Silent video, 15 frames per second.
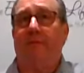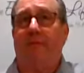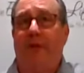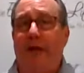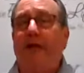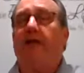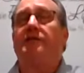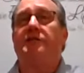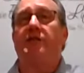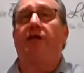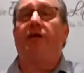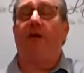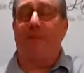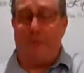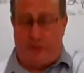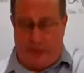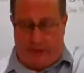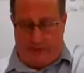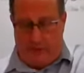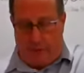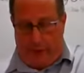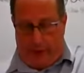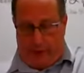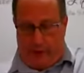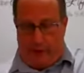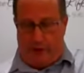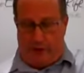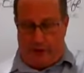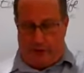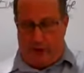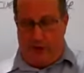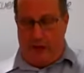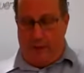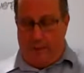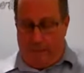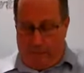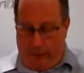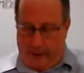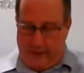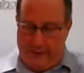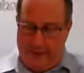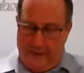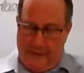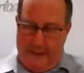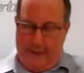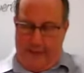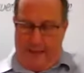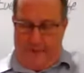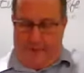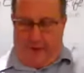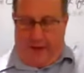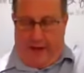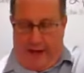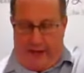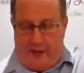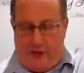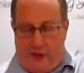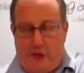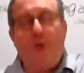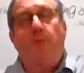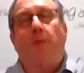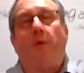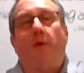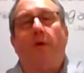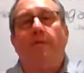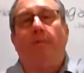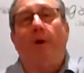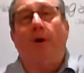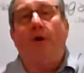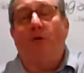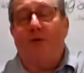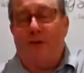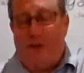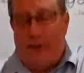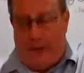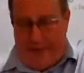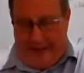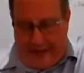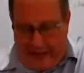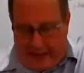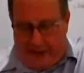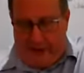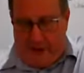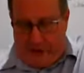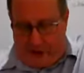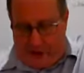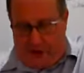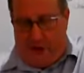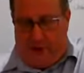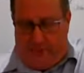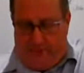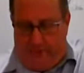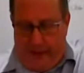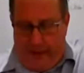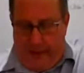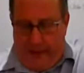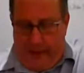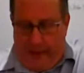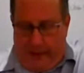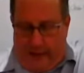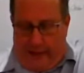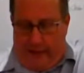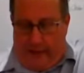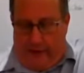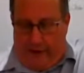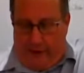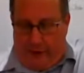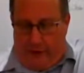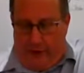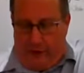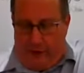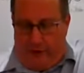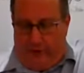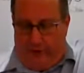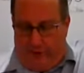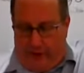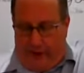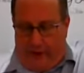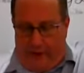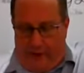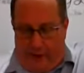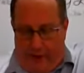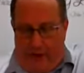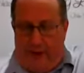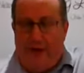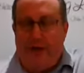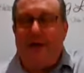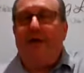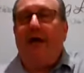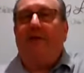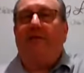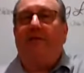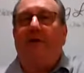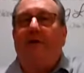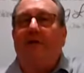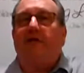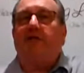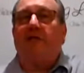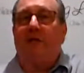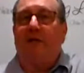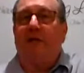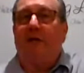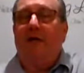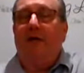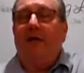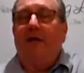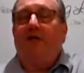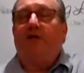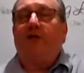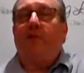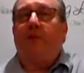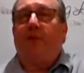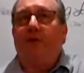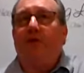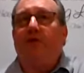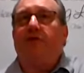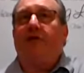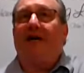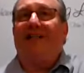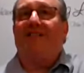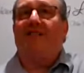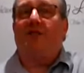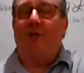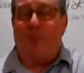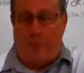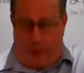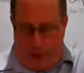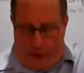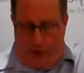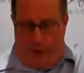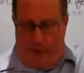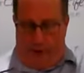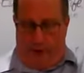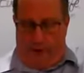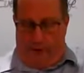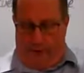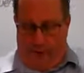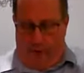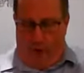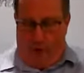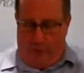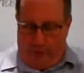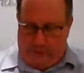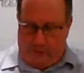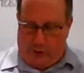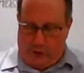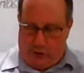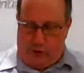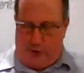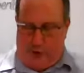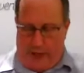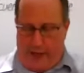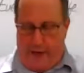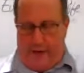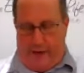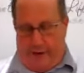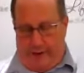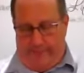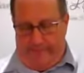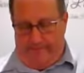They considered themselves to be Christians, but they had superimposed Gnosticism onto the Christian faith in an endeavor, listen, to produce a superior form of Christianity.